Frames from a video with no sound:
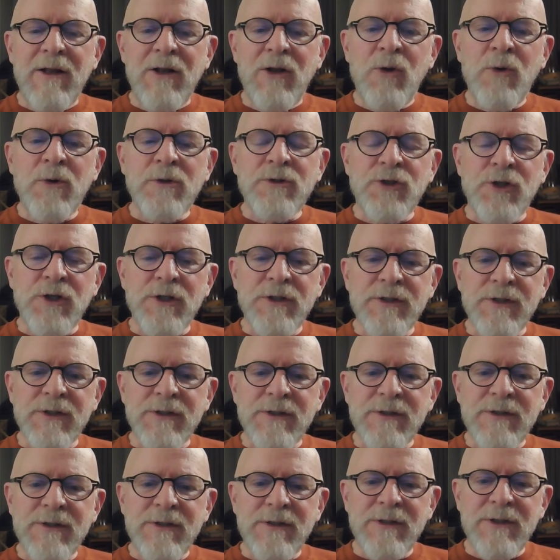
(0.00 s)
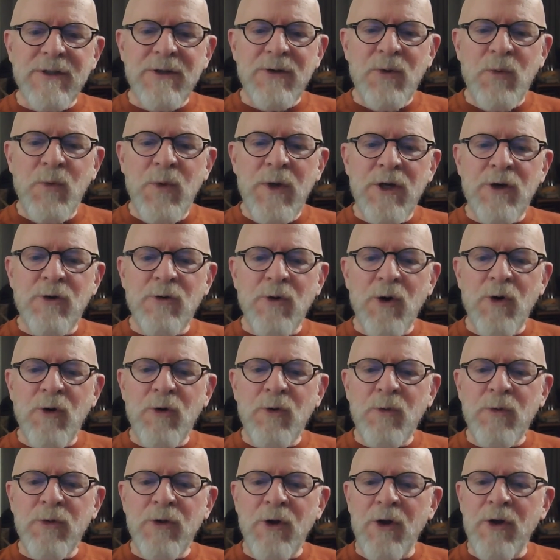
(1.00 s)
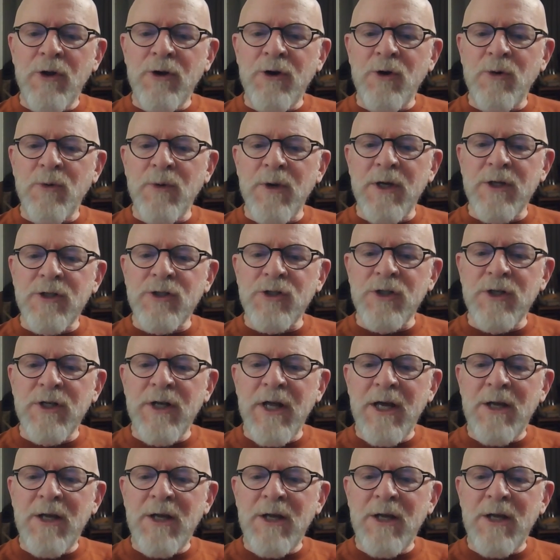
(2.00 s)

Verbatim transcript: Lord Jesus, we groan with all creation,